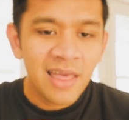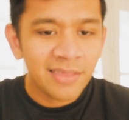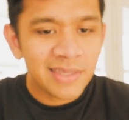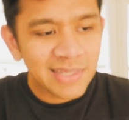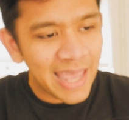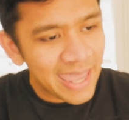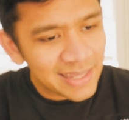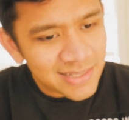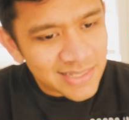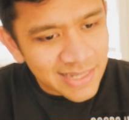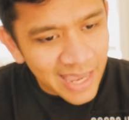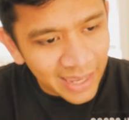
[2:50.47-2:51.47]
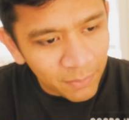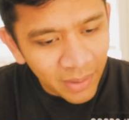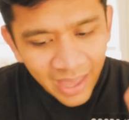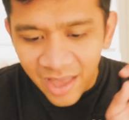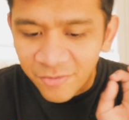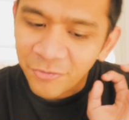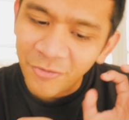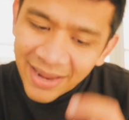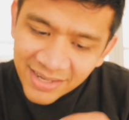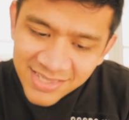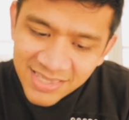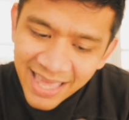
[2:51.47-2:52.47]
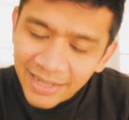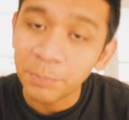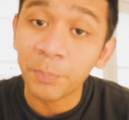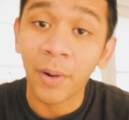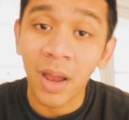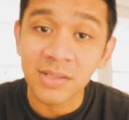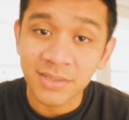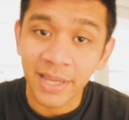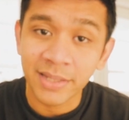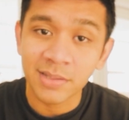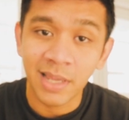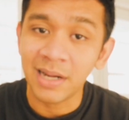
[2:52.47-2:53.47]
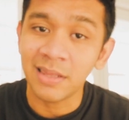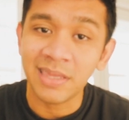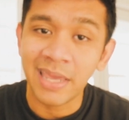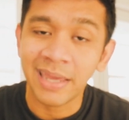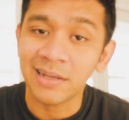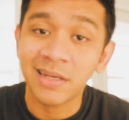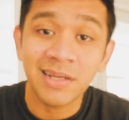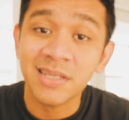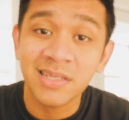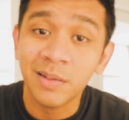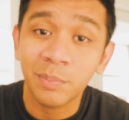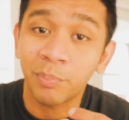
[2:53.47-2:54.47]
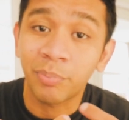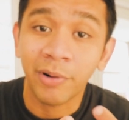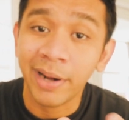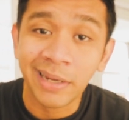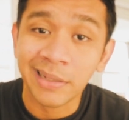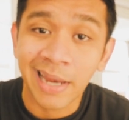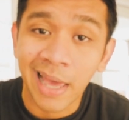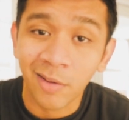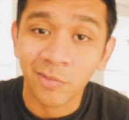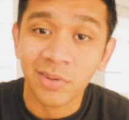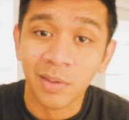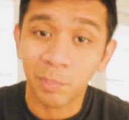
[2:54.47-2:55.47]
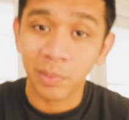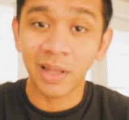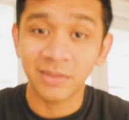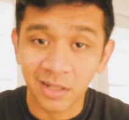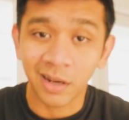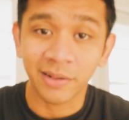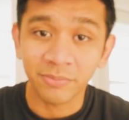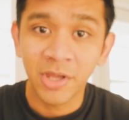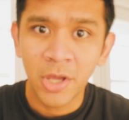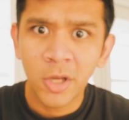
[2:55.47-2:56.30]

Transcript: this enzyme affects that process, and in the end it doesn't break down the blood clot,